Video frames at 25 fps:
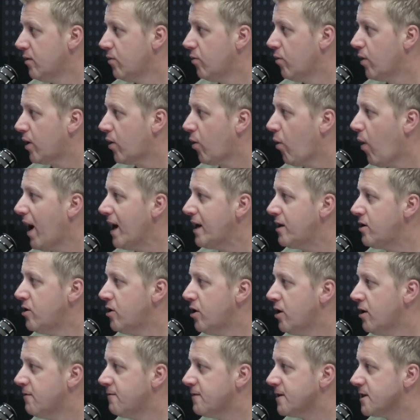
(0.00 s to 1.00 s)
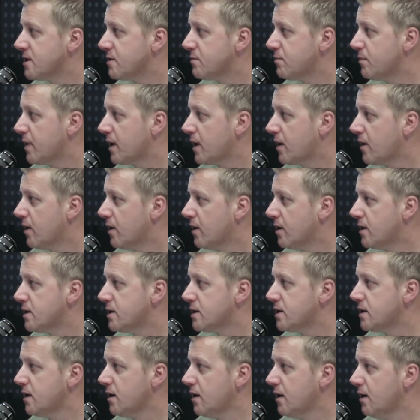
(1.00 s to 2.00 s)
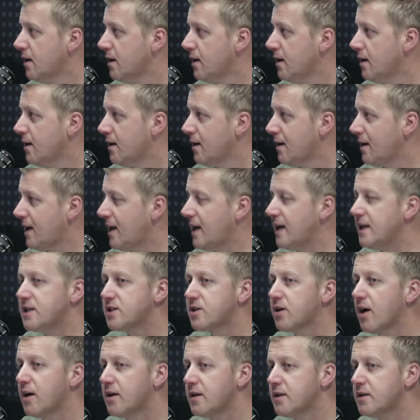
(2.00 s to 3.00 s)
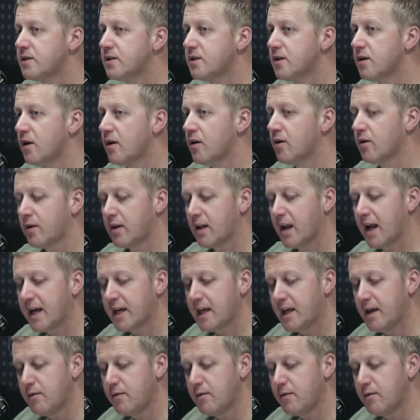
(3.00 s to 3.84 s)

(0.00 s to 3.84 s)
were quite nervous because he started to look like